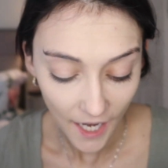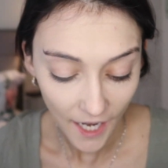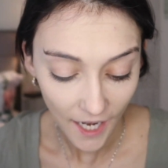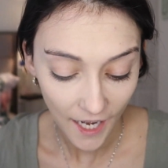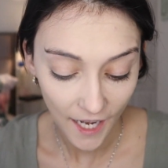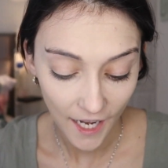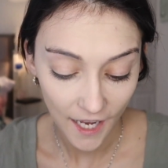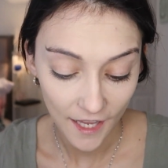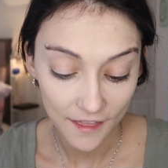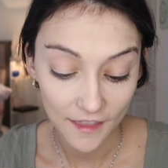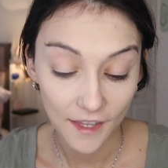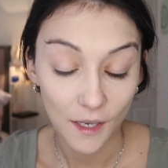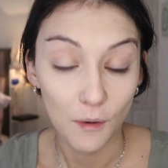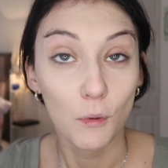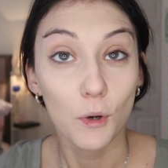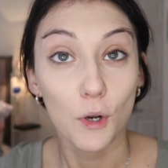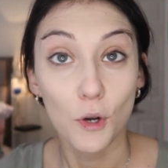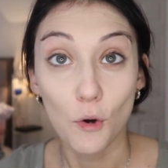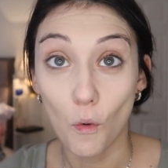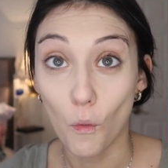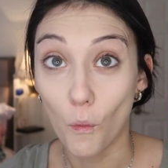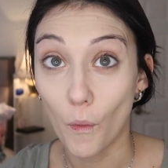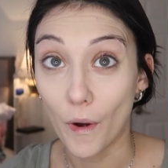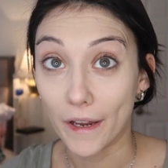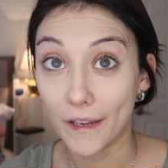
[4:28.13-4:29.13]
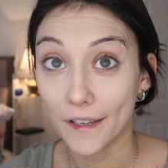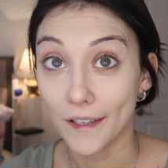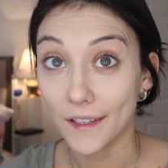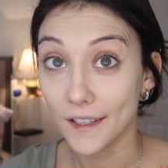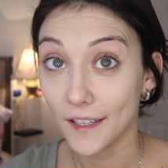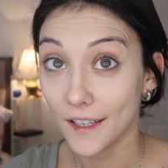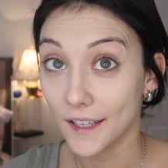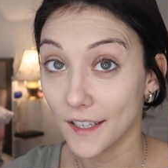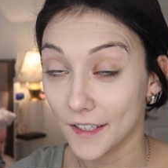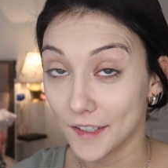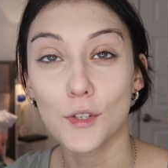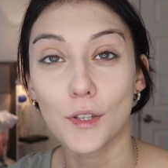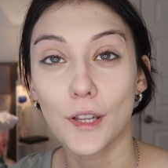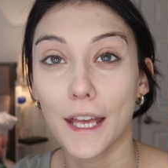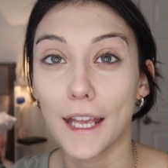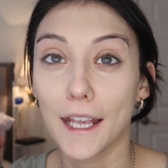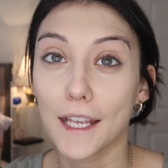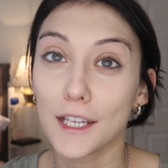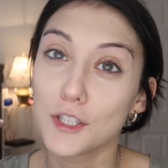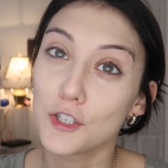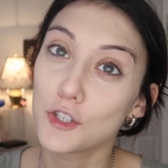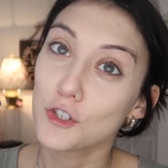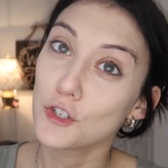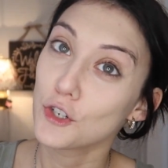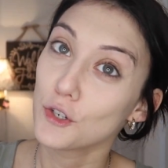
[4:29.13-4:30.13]
and they were awake. So like
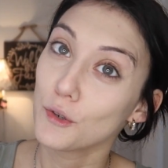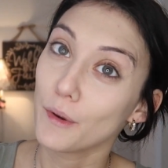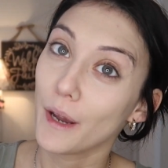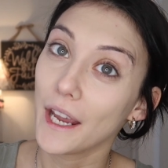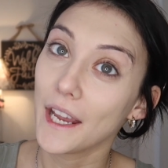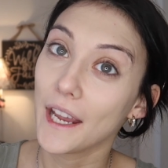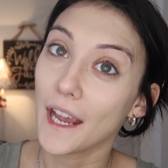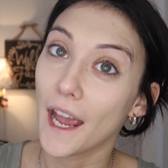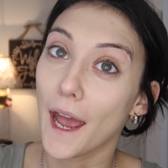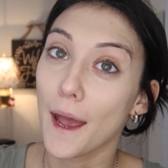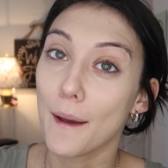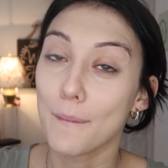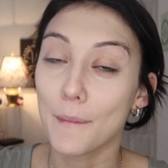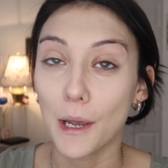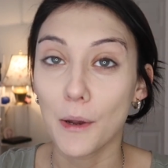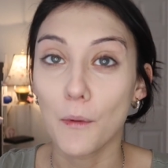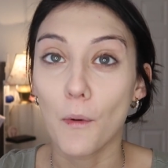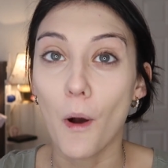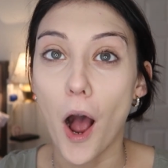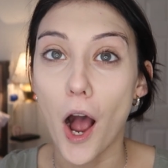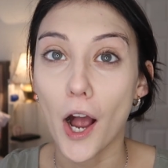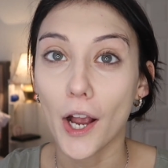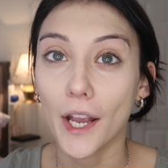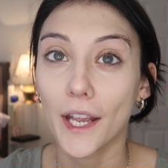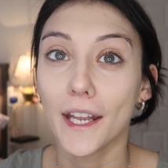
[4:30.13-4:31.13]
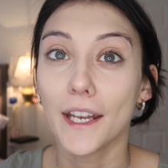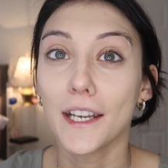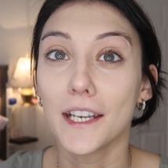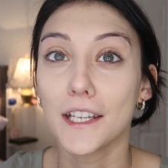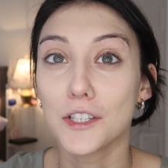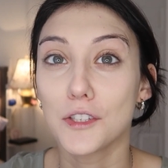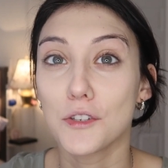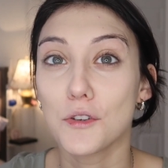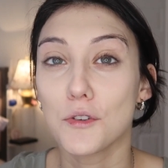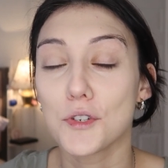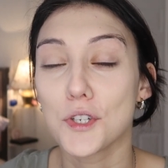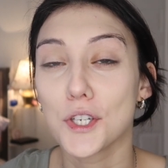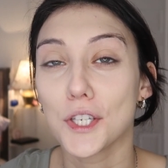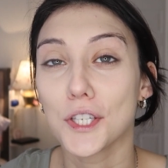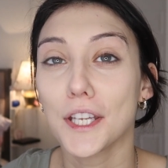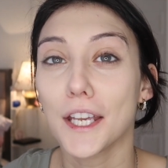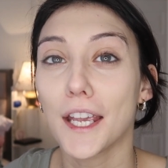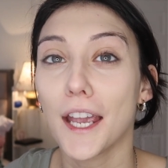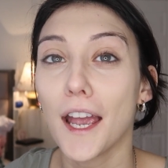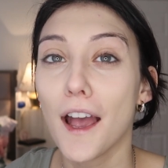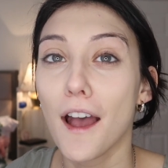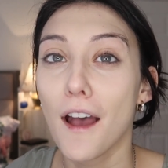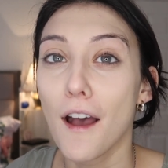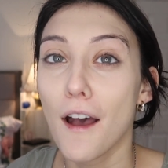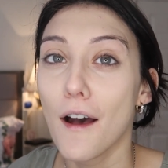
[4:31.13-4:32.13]
it's 2 a.m. I walk in. It's usually
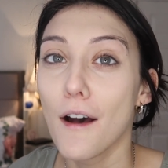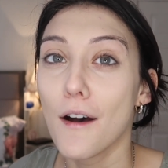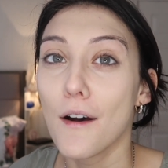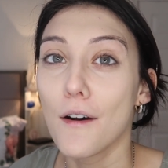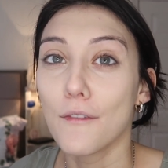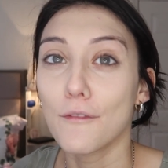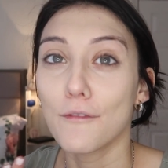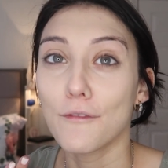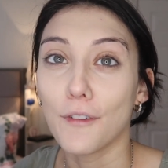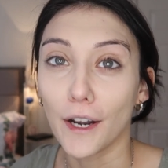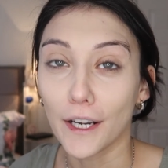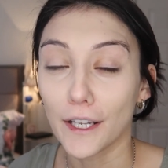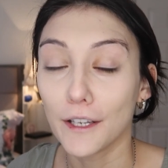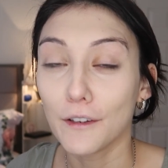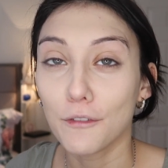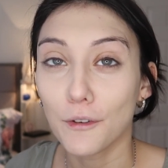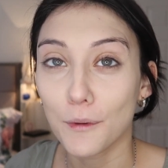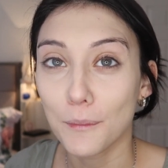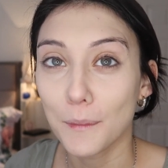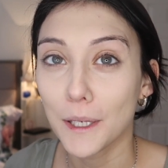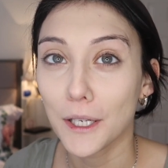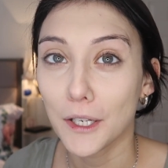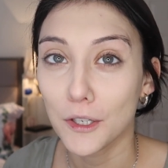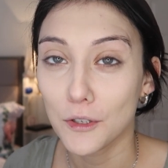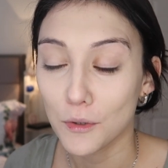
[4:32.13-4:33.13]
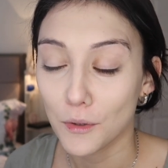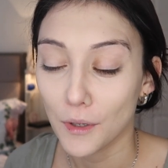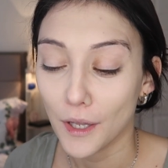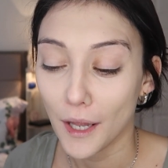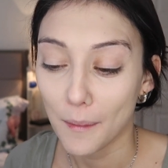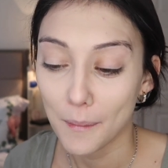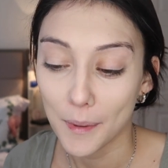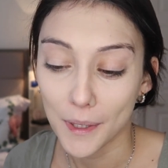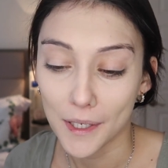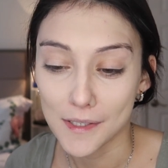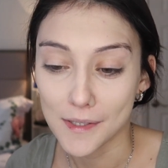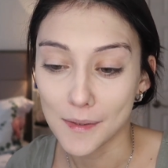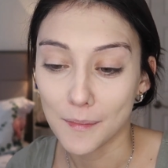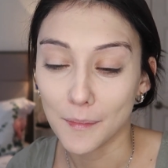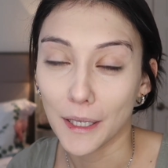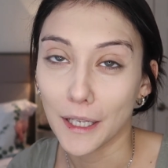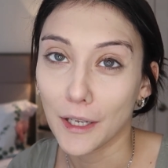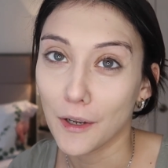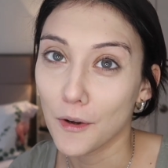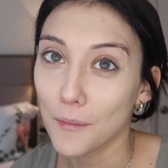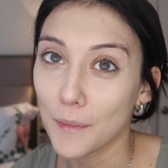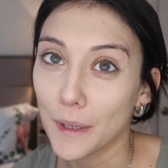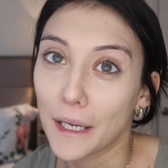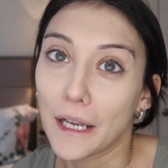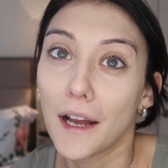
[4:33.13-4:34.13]
funny for me to do that because I'm
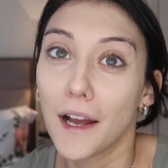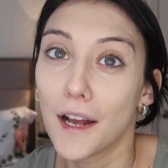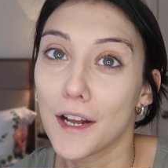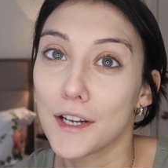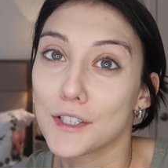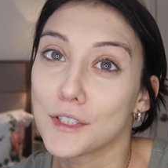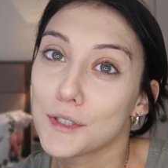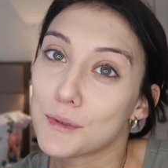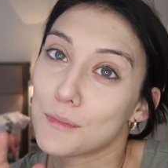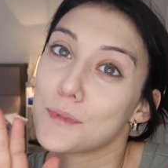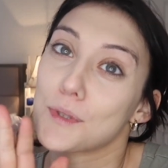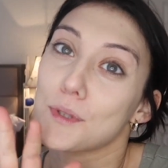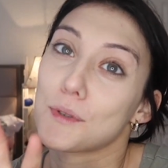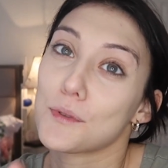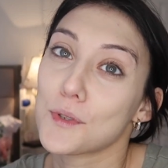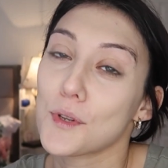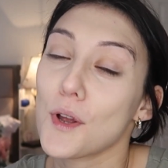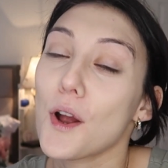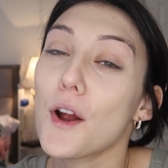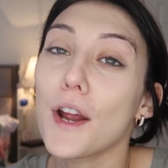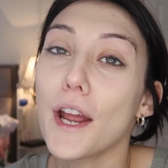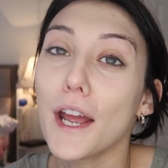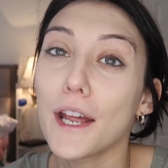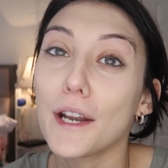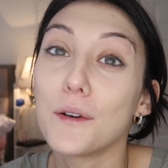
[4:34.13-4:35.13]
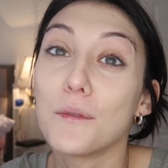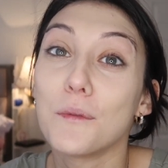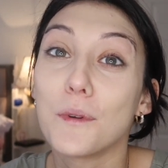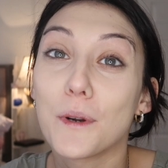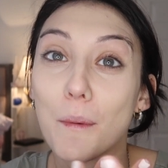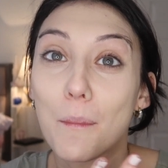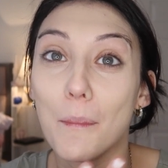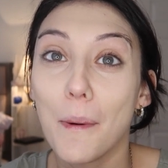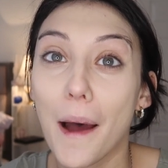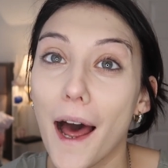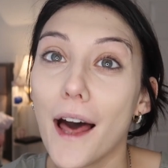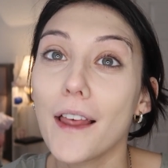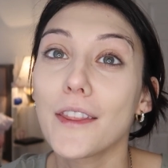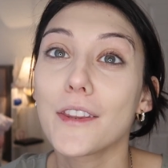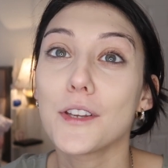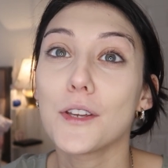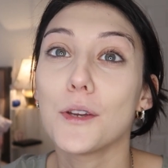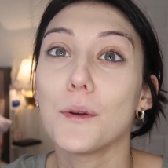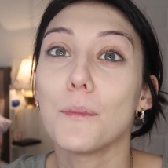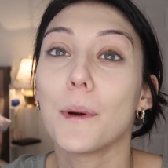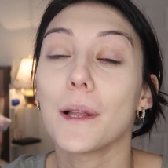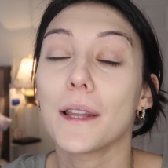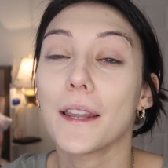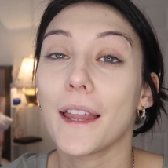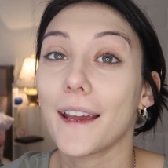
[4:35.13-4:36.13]
like, oh my gosh, I'm so sorry, I don't want to bother
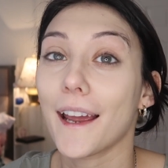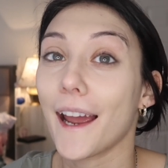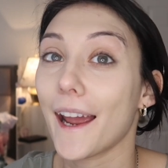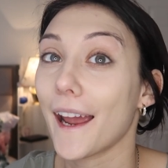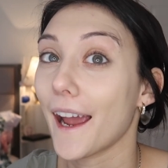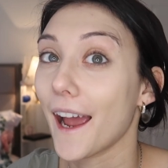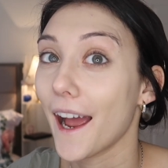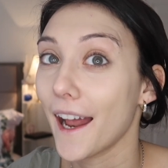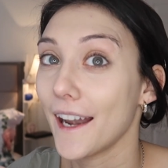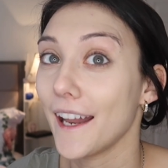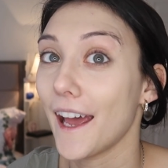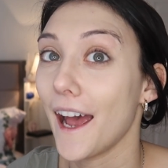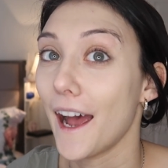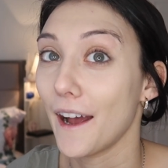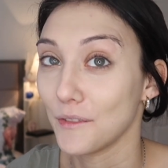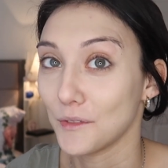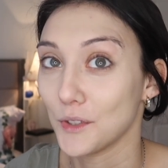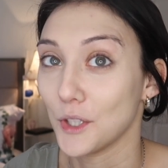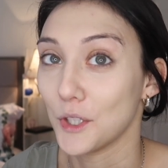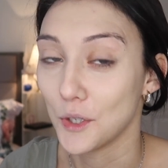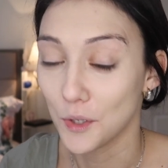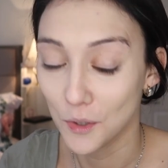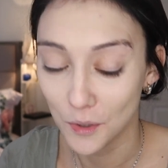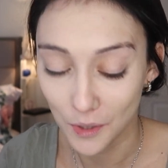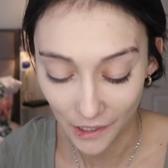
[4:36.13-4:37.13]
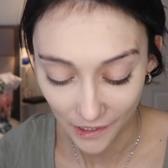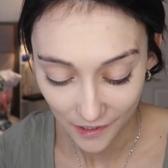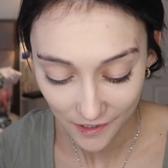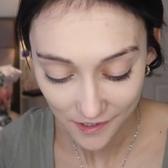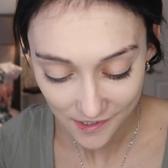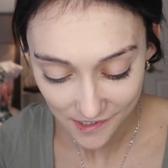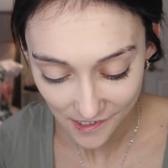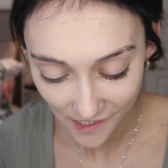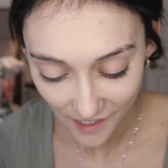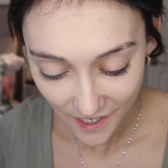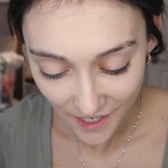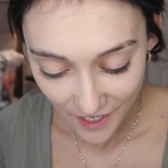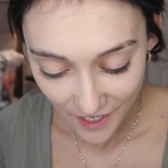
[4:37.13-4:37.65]
you, but like I kind of have to do this.